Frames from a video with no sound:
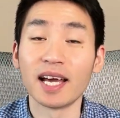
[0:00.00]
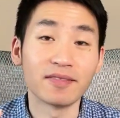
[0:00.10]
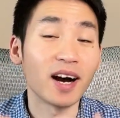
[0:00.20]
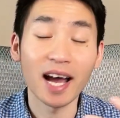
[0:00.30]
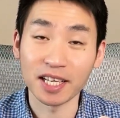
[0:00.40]

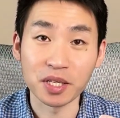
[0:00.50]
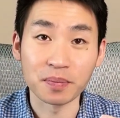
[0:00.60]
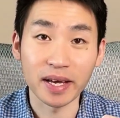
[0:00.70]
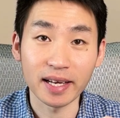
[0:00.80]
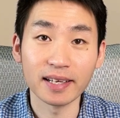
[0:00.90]
If I had
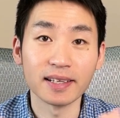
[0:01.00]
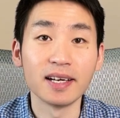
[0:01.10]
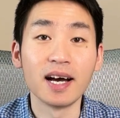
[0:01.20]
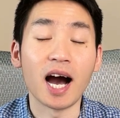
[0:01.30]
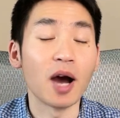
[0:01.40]
to pick,
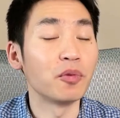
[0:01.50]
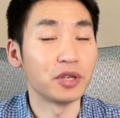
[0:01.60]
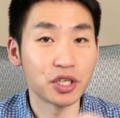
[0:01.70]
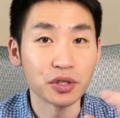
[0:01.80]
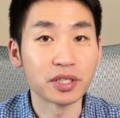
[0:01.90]
I
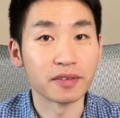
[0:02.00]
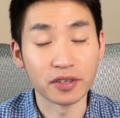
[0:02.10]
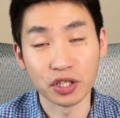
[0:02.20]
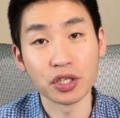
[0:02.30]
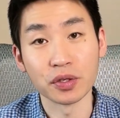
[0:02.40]
would choose the
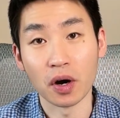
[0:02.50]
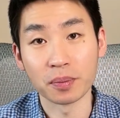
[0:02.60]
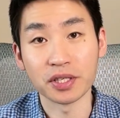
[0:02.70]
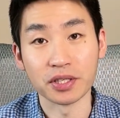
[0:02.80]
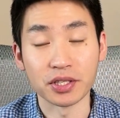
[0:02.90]
first two
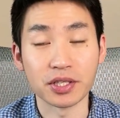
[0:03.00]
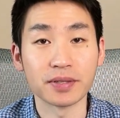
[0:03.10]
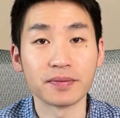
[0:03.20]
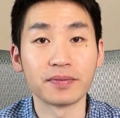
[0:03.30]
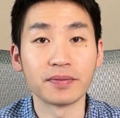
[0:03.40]

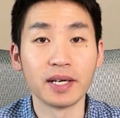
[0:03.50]
options.